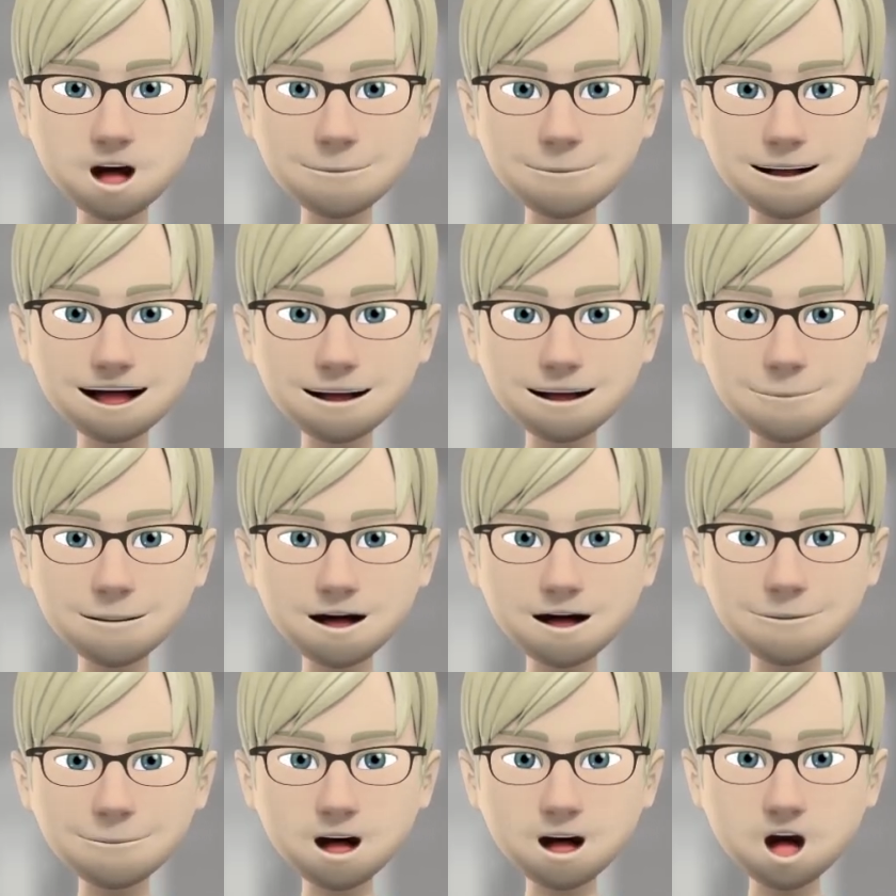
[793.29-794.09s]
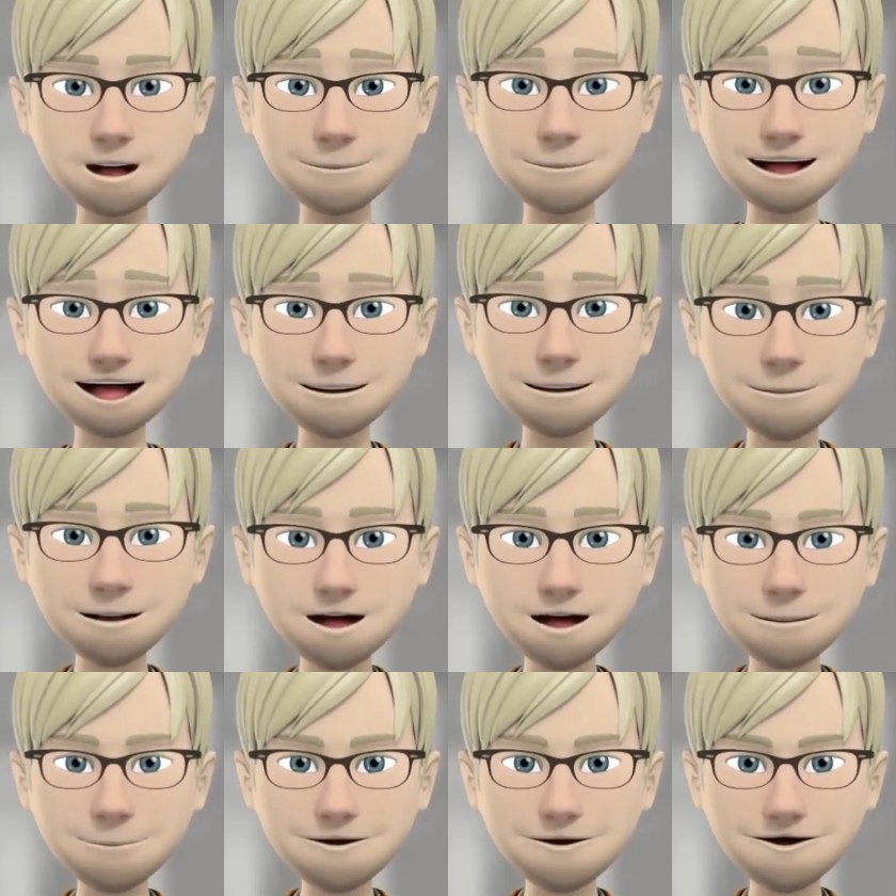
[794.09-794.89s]
which guarantees
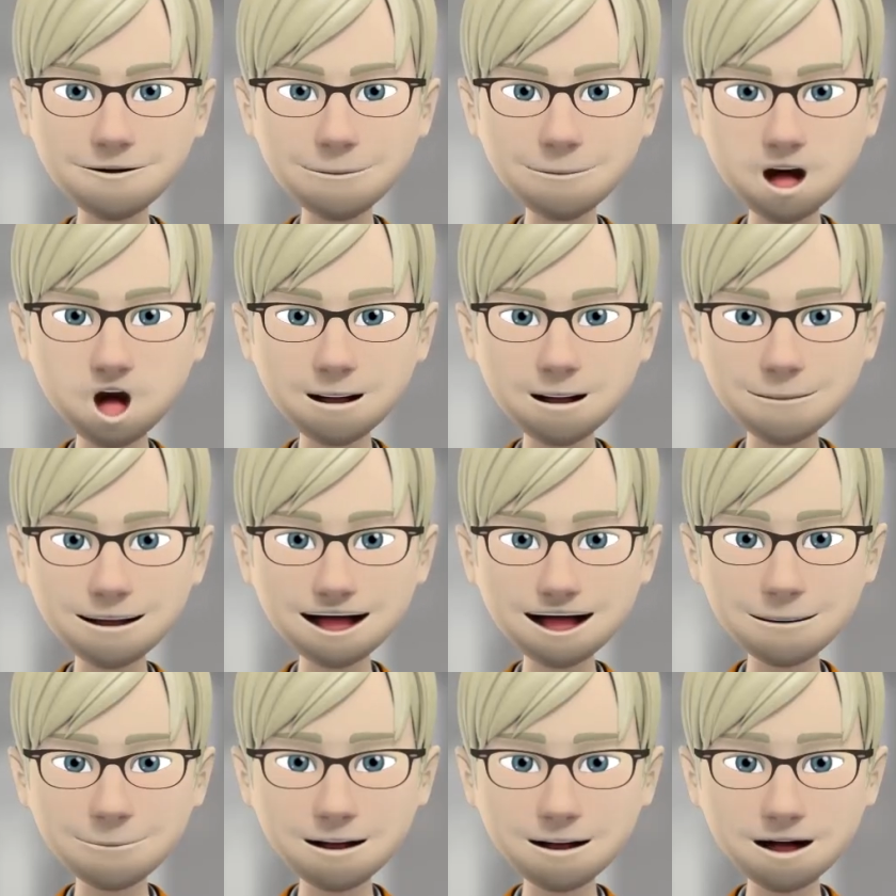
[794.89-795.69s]
greater longevity